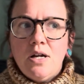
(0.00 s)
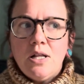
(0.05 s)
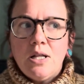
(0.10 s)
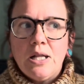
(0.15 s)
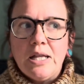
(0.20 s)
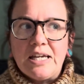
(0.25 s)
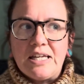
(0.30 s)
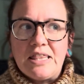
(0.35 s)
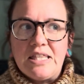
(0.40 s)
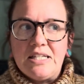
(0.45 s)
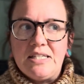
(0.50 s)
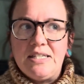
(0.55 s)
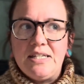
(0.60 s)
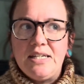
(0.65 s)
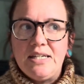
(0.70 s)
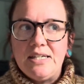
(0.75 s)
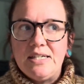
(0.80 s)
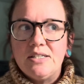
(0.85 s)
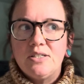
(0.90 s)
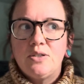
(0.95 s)
like the
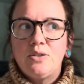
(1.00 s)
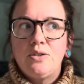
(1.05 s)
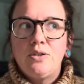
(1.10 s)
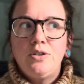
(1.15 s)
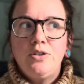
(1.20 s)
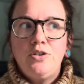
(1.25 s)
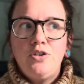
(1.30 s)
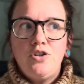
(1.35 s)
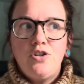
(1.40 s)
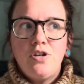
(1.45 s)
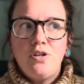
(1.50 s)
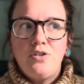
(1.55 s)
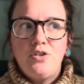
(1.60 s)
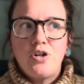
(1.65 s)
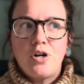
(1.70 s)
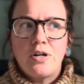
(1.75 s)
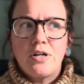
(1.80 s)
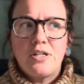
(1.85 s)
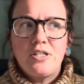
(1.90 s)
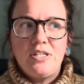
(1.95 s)
teal, the
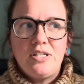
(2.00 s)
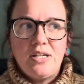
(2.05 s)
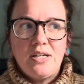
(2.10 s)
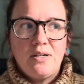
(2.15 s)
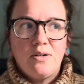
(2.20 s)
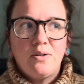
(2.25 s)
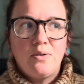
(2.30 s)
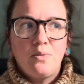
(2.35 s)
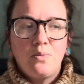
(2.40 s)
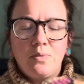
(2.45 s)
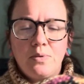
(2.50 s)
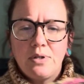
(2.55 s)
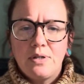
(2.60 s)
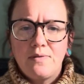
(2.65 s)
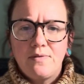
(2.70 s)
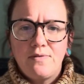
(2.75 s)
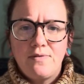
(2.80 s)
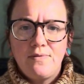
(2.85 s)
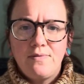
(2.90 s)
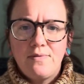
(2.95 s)
dark teal, one of
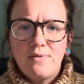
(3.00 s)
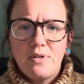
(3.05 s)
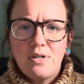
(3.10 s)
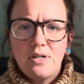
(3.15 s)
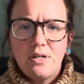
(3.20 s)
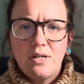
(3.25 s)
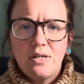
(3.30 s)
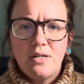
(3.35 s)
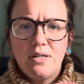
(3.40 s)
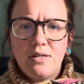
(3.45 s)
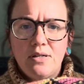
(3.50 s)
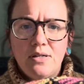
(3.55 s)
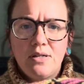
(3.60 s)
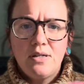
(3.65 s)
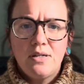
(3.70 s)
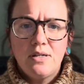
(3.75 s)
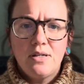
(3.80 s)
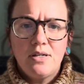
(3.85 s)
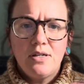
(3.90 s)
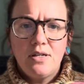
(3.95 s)
the
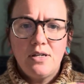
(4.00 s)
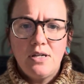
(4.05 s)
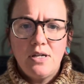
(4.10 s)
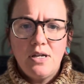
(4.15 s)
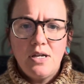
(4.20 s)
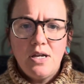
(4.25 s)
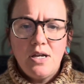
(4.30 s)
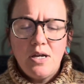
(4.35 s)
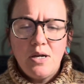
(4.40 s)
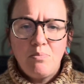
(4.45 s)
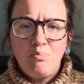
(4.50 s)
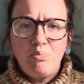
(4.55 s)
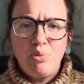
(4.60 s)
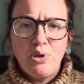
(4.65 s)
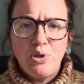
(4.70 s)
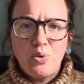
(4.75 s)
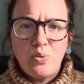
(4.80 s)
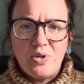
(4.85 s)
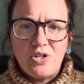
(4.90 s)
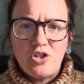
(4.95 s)

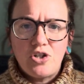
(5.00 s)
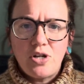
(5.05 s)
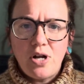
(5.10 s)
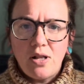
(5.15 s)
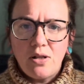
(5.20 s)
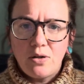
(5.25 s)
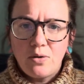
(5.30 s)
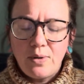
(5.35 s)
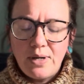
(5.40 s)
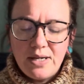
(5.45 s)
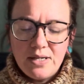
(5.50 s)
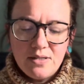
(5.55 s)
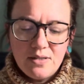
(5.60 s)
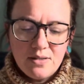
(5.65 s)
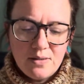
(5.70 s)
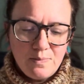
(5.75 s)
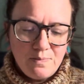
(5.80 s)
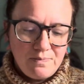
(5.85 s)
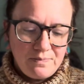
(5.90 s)
bluish colorways.